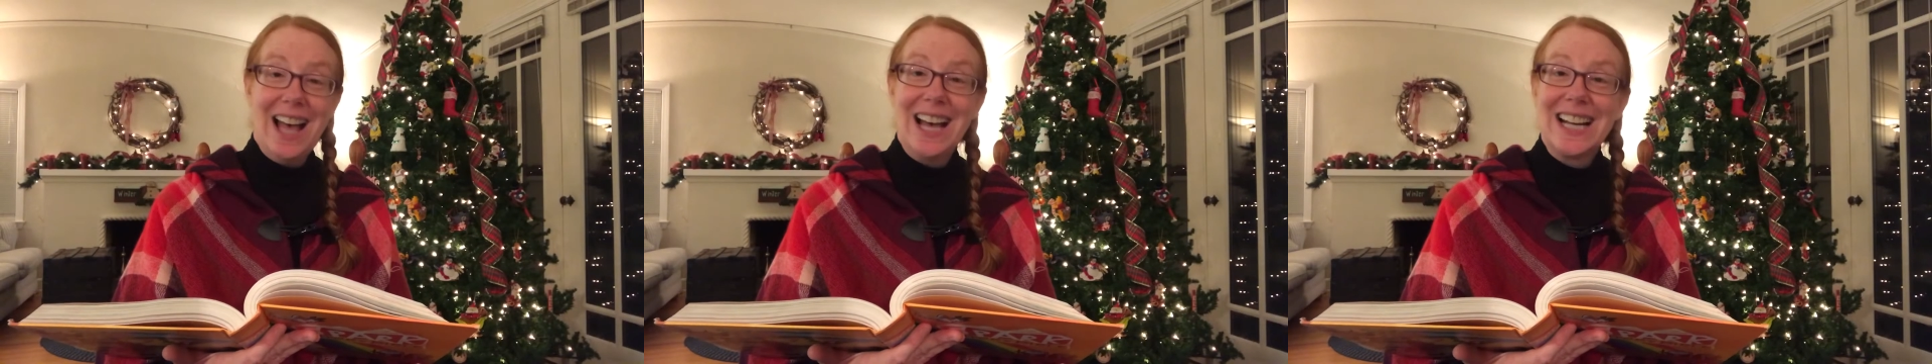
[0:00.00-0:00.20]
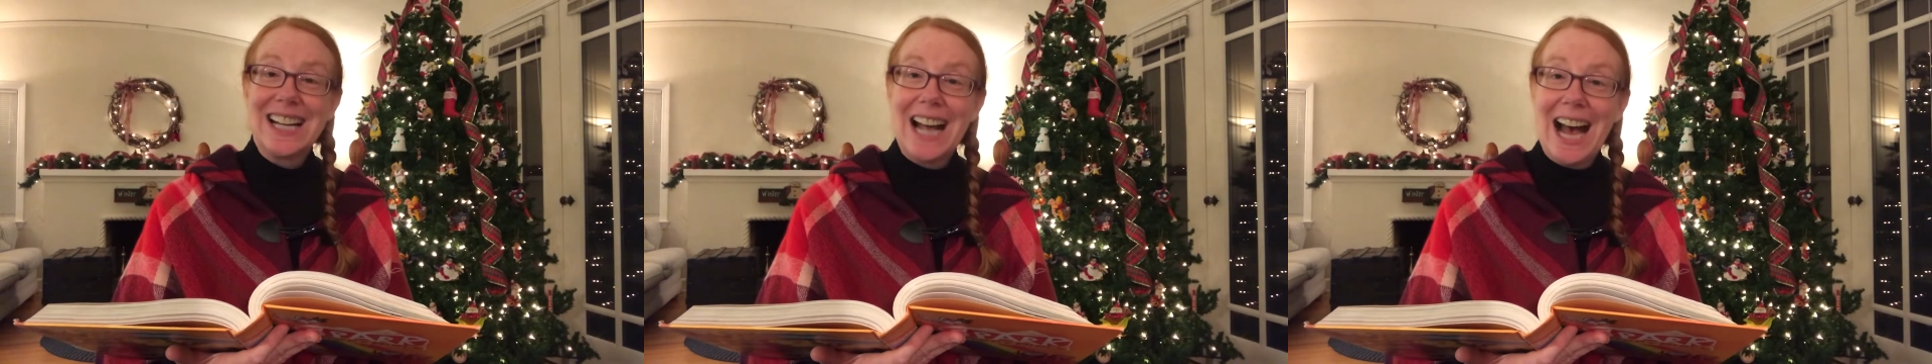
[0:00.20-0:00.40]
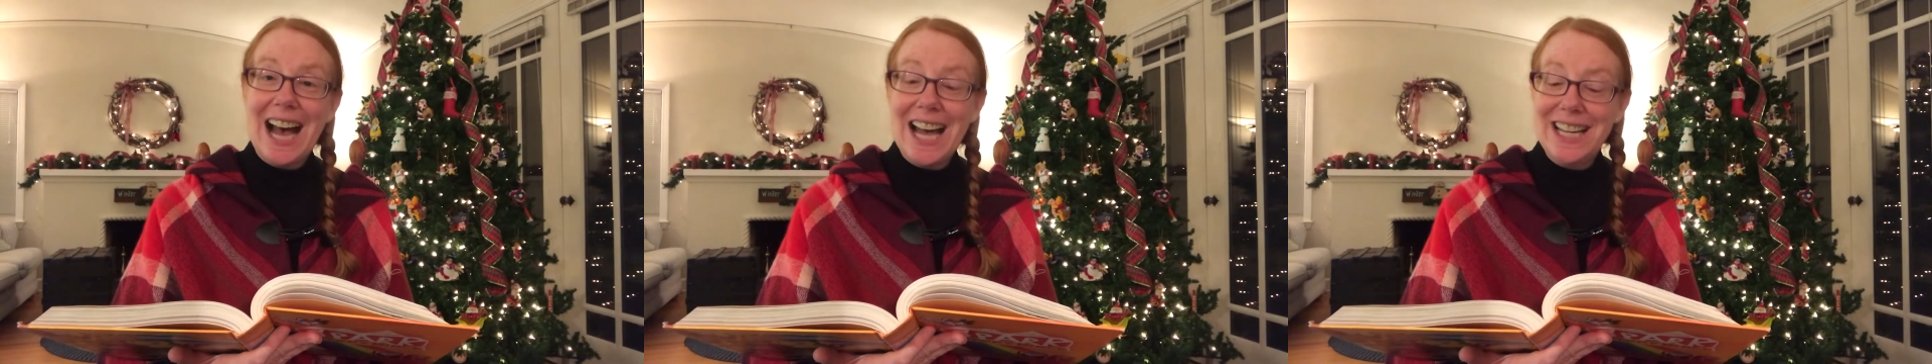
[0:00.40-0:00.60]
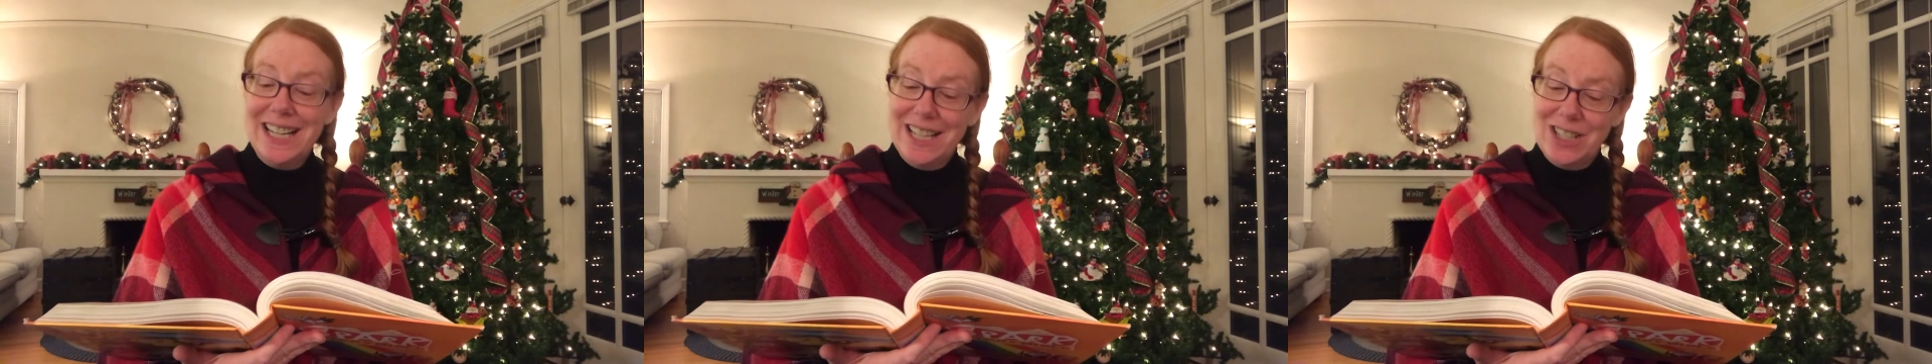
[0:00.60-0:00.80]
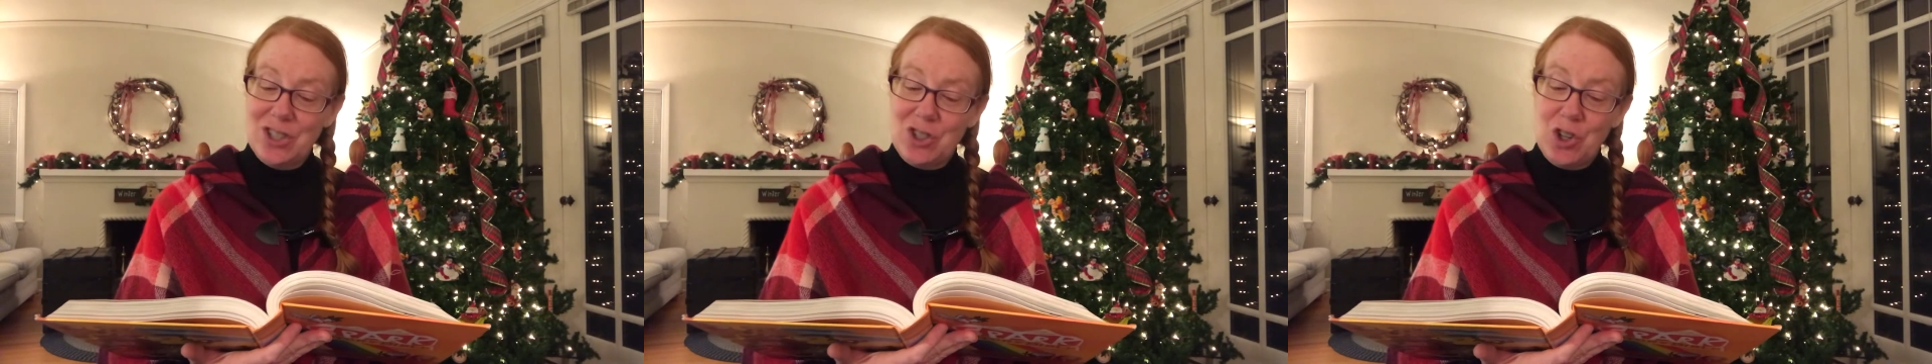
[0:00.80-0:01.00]
God
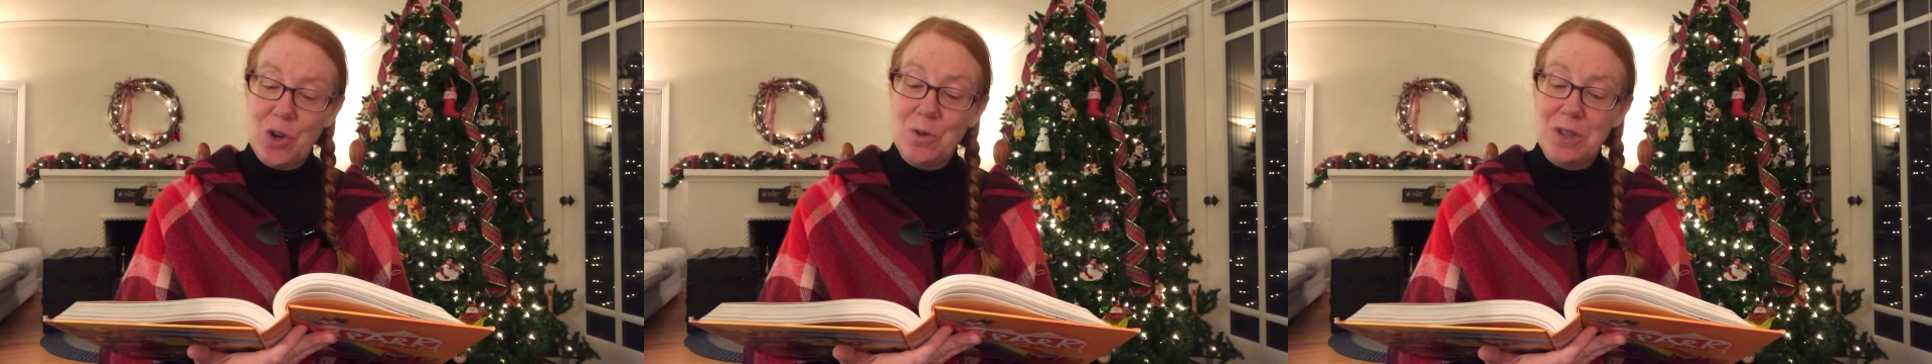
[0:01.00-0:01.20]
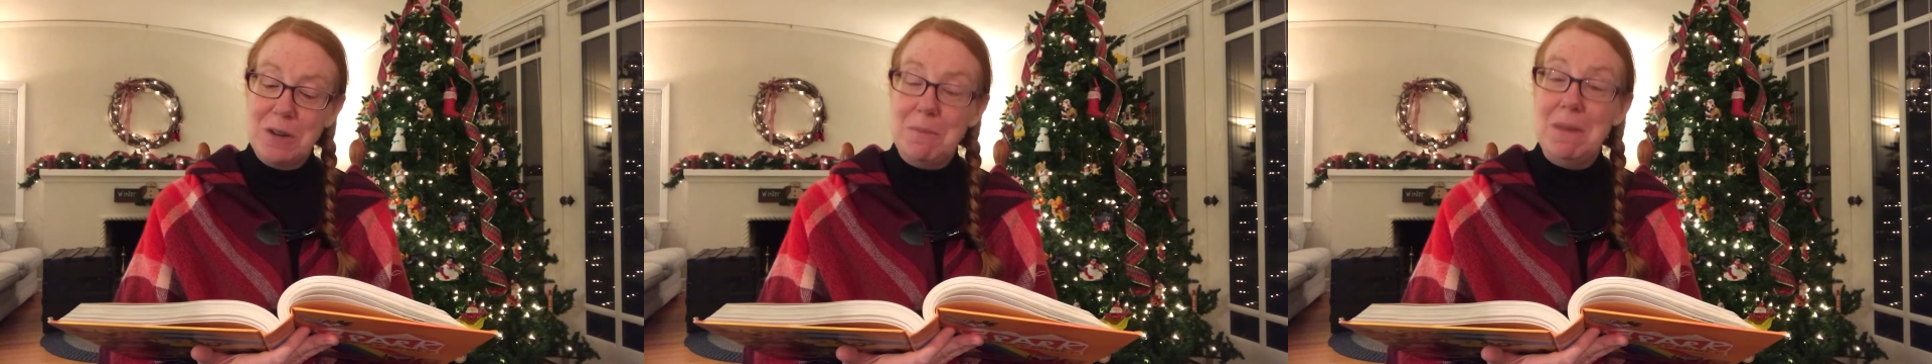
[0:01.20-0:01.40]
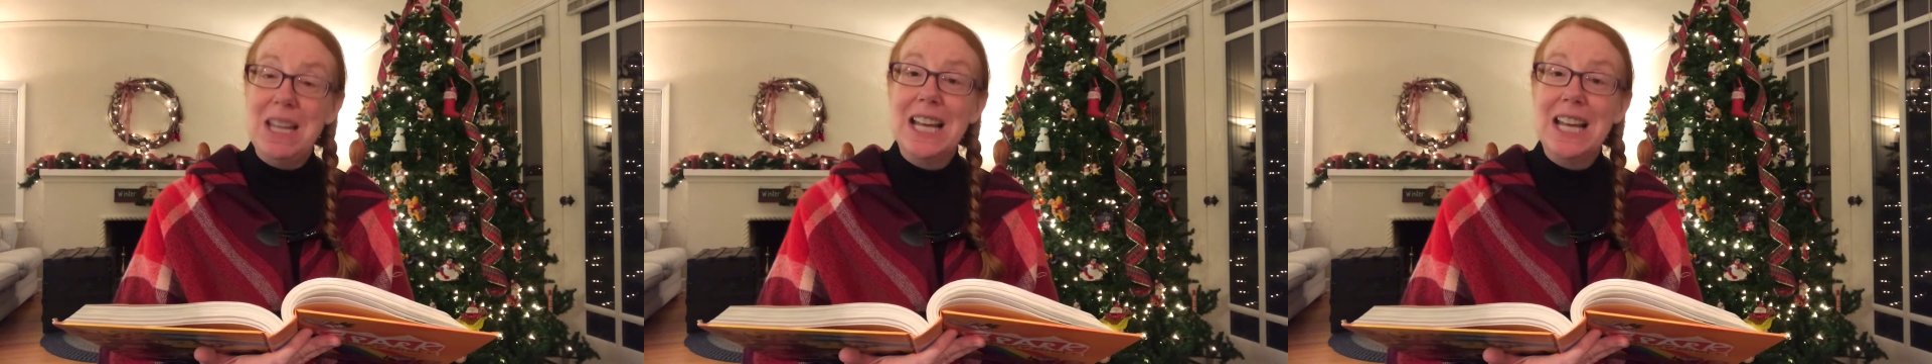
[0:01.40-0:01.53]
has chosen me,